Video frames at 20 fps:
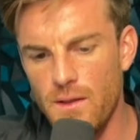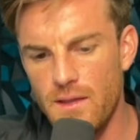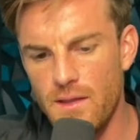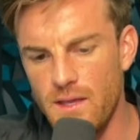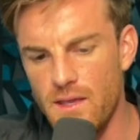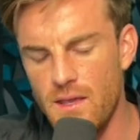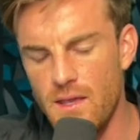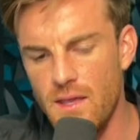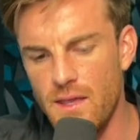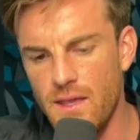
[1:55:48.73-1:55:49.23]

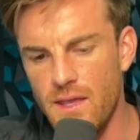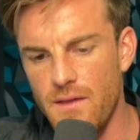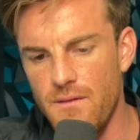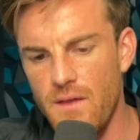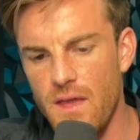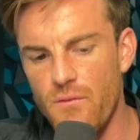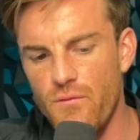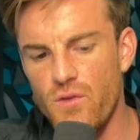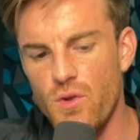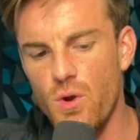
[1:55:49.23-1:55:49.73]

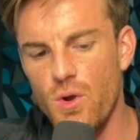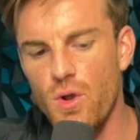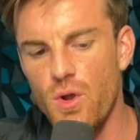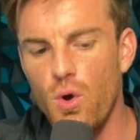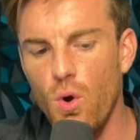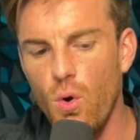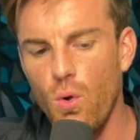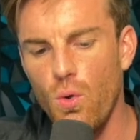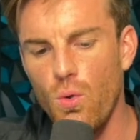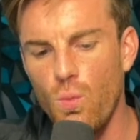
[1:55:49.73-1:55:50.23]
if your
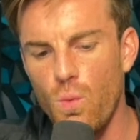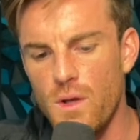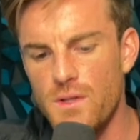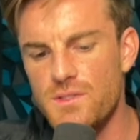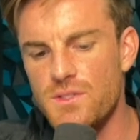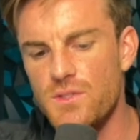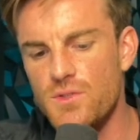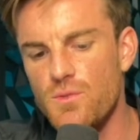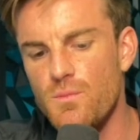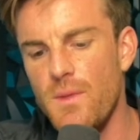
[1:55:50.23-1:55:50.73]
goal was
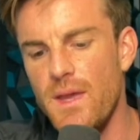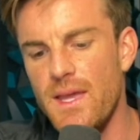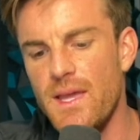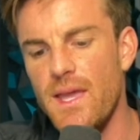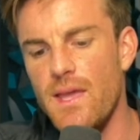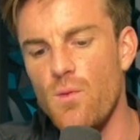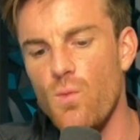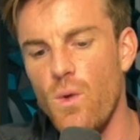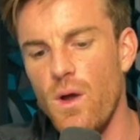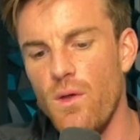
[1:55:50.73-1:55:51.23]
to make
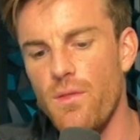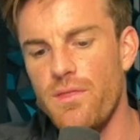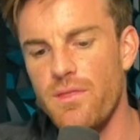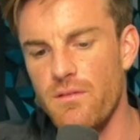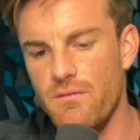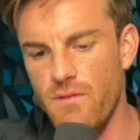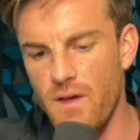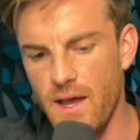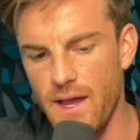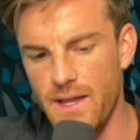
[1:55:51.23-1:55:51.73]
a wealth
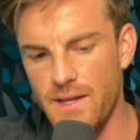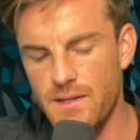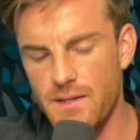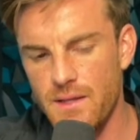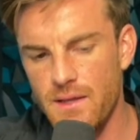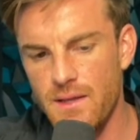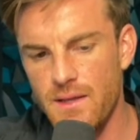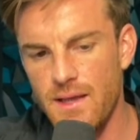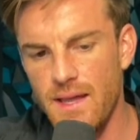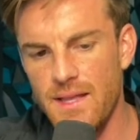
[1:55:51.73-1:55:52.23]
divide,
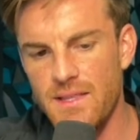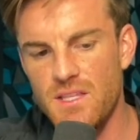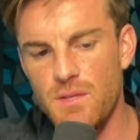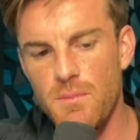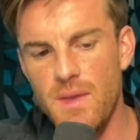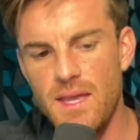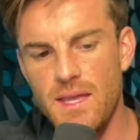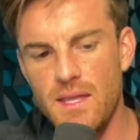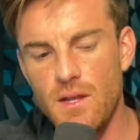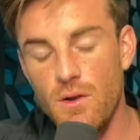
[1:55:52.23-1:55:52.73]
and to
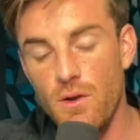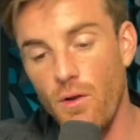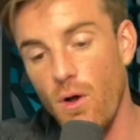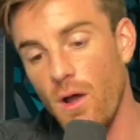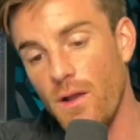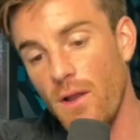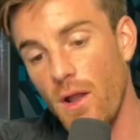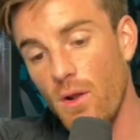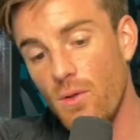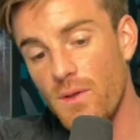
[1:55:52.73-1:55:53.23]
make it not
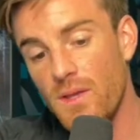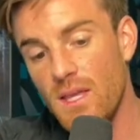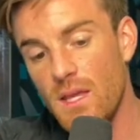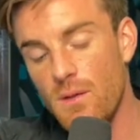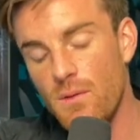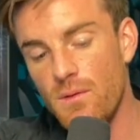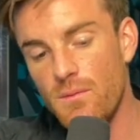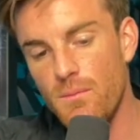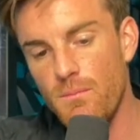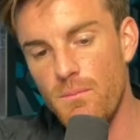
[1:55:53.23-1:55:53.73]
not only
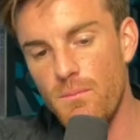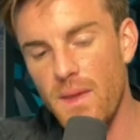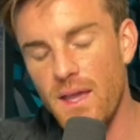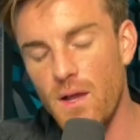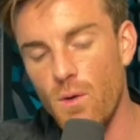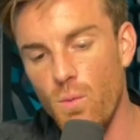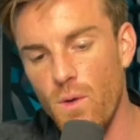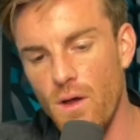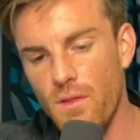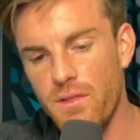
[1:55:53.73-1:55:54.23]
make a
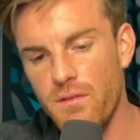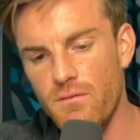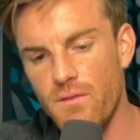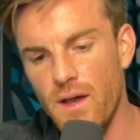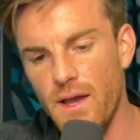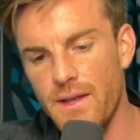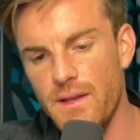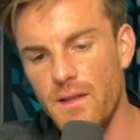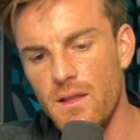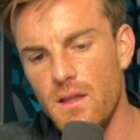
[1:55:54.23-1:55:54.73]
wealth
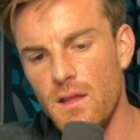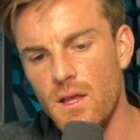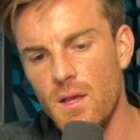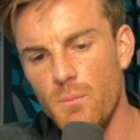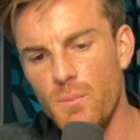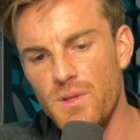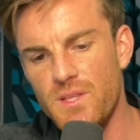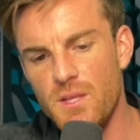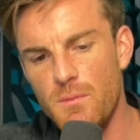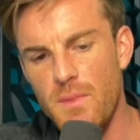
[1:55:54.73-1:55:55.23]
divide,
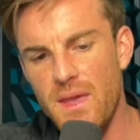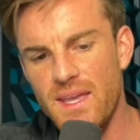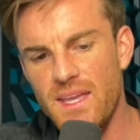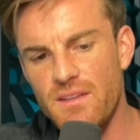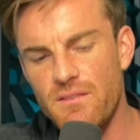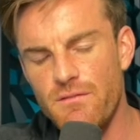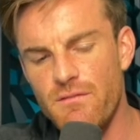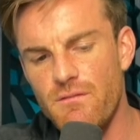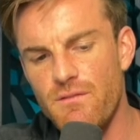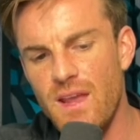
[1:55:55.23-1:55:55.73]
but to make it
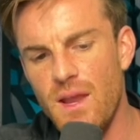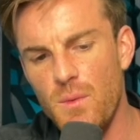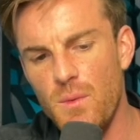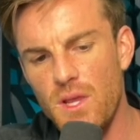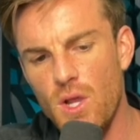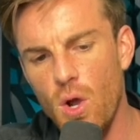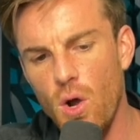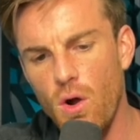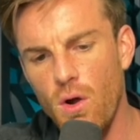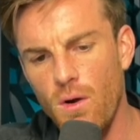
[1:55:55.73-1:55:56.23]
very
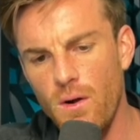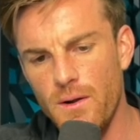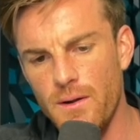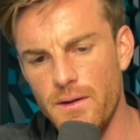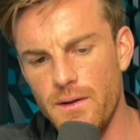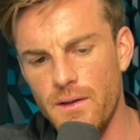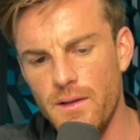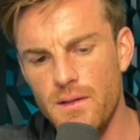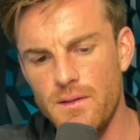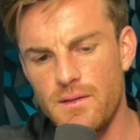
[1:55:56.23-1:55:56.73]

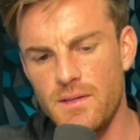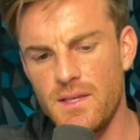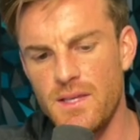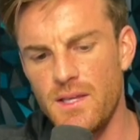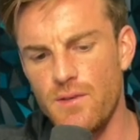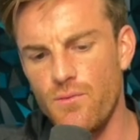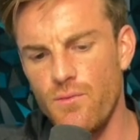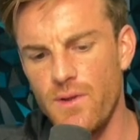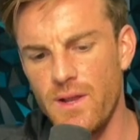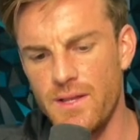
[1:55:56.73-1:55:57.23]
hard to get
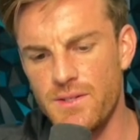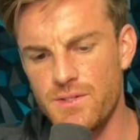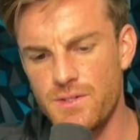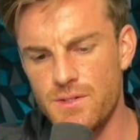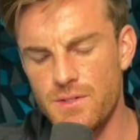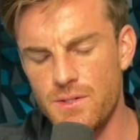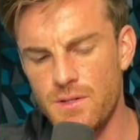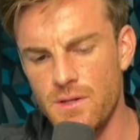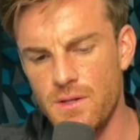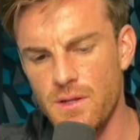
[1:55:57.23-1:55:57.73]
rich.
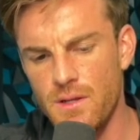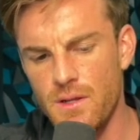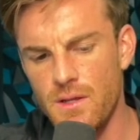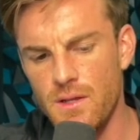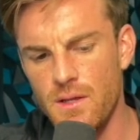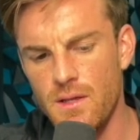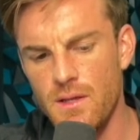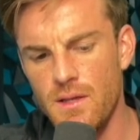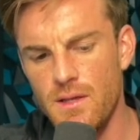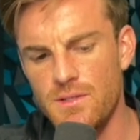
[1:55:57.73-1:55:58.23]

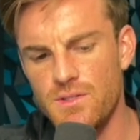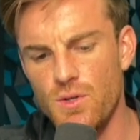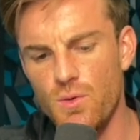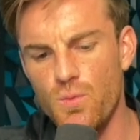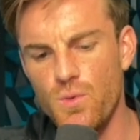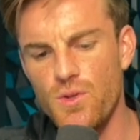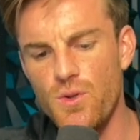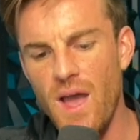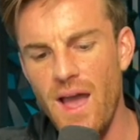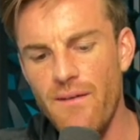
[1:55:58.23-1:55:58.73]
So
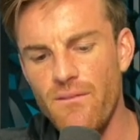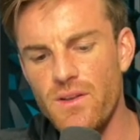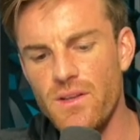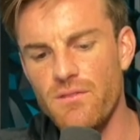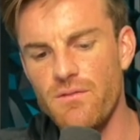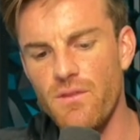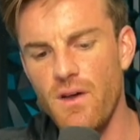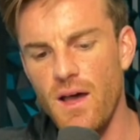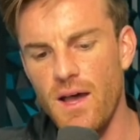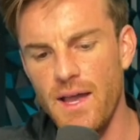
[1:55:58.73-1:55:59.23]
you have a
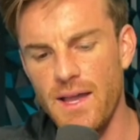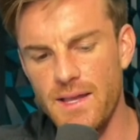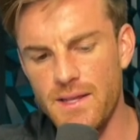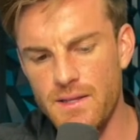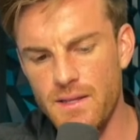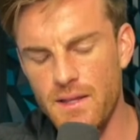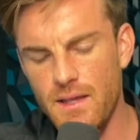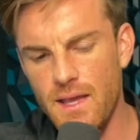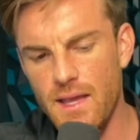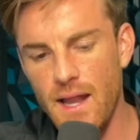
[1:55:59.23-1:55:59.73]
divide,
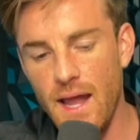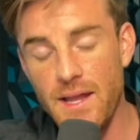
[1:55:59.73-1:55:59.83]
and I